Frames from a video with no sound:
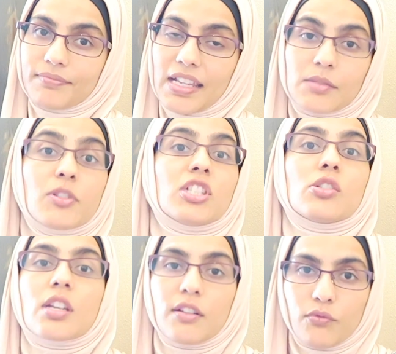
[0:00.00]
As much as
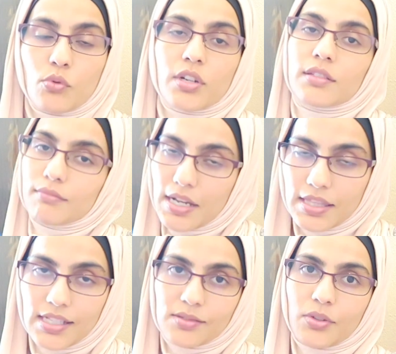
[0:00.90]
you can afford, I
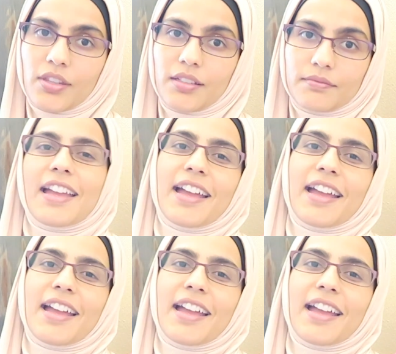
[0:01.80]
think it's worth it.